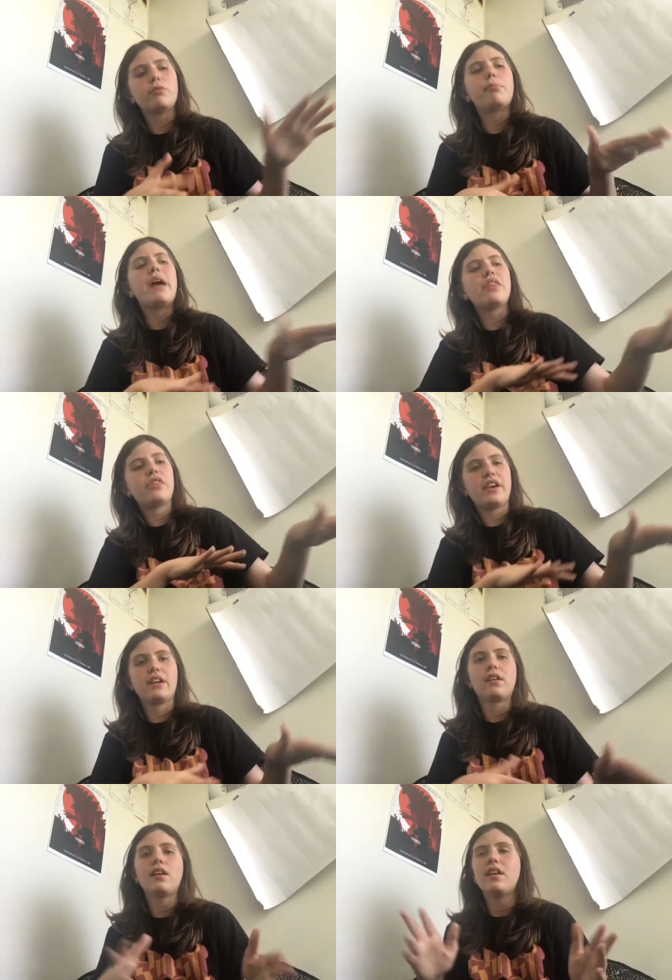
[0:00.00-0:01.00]
bed thing.
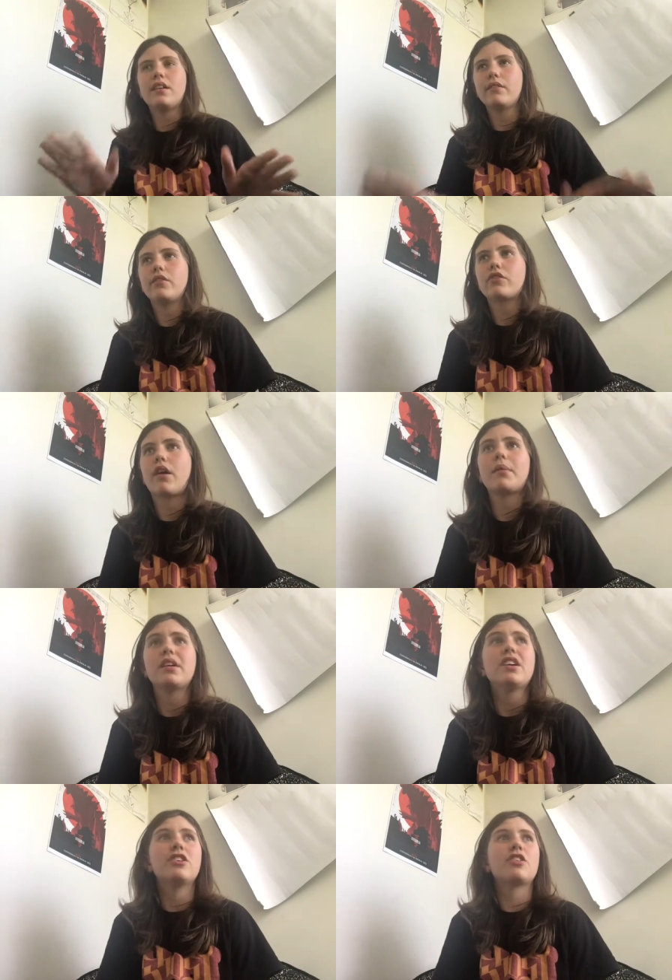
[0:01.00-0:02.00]
I'm gonna describe it.
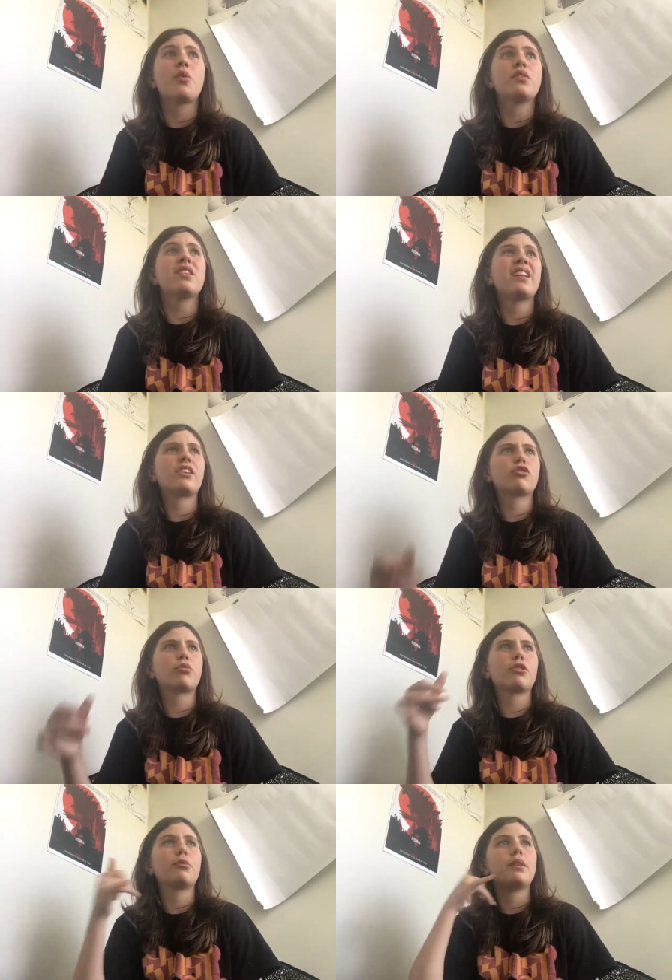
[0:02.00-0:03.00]
You go into the next
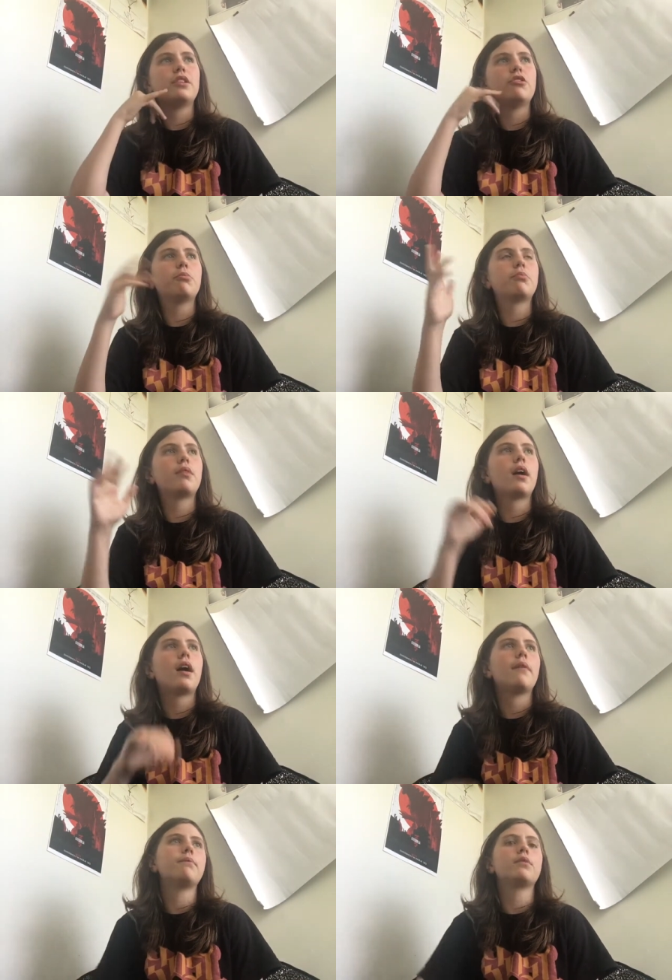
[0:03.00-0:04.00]
room and you
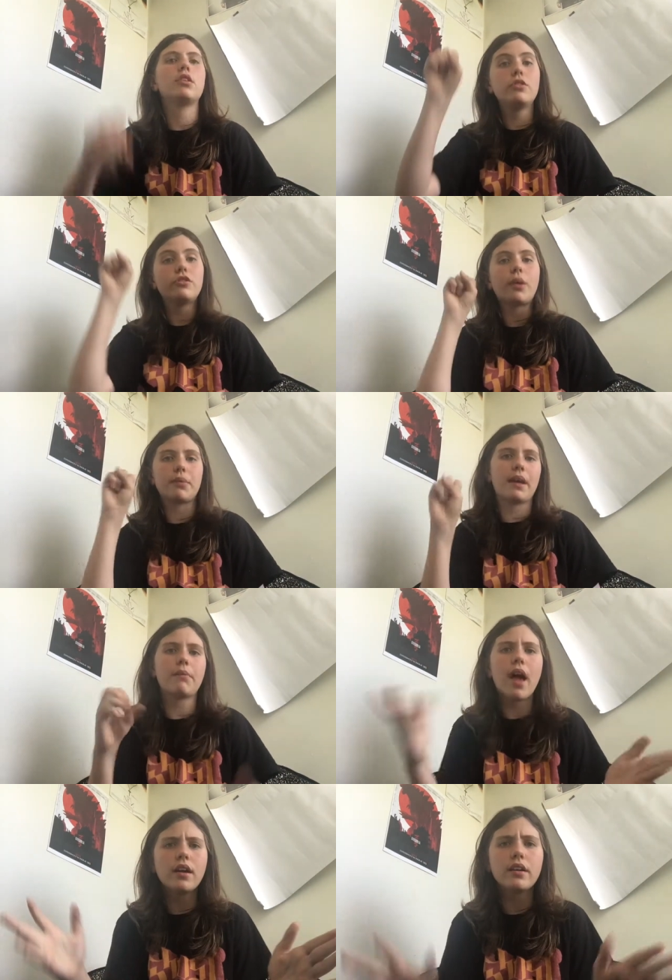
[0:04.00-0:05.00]
do something. I'm
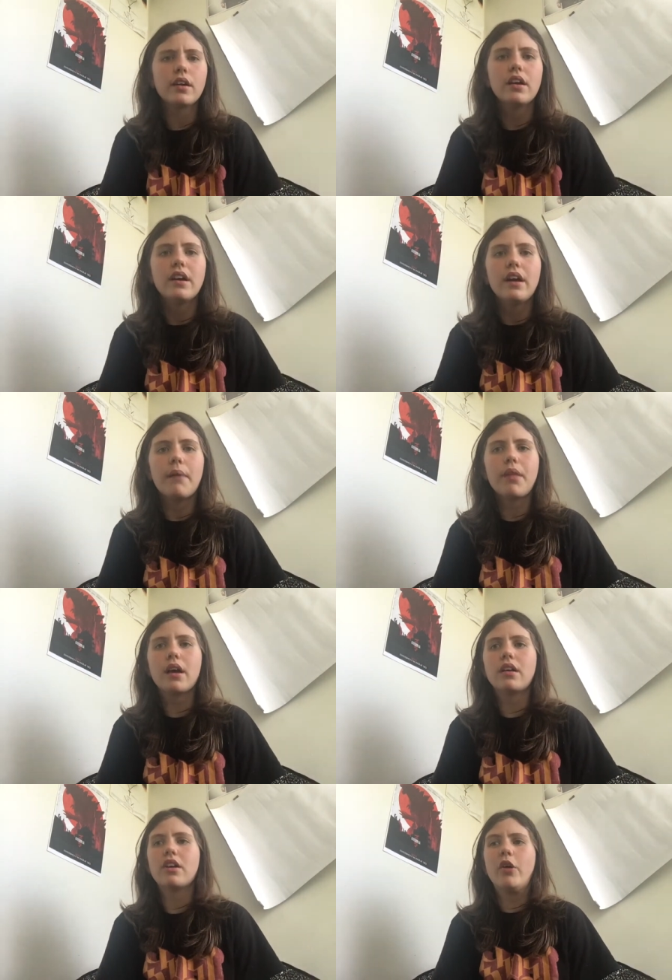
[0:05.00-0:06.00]
not gonna
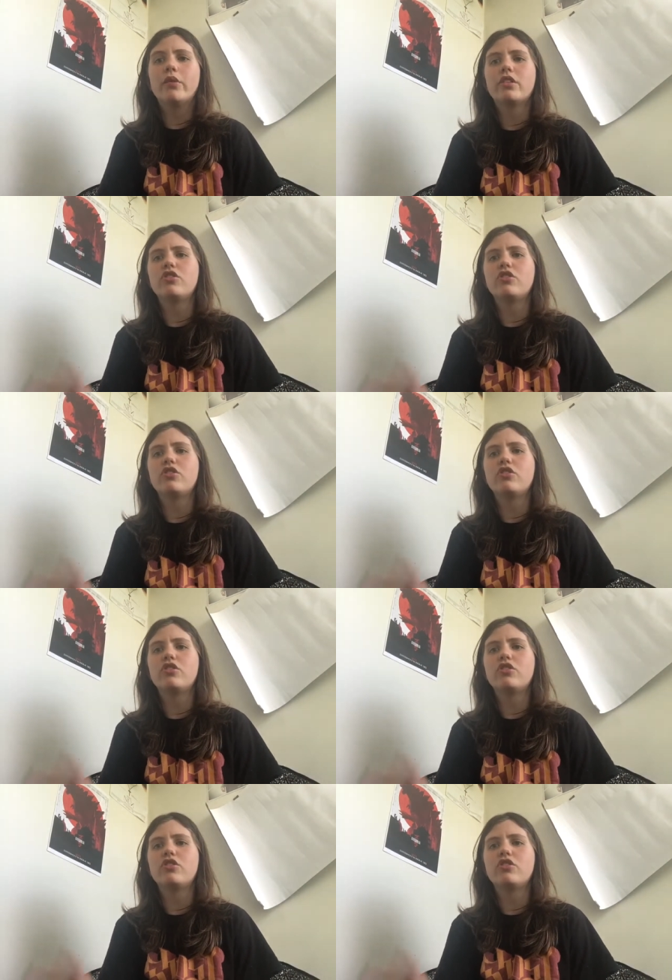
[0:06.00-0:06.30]
go into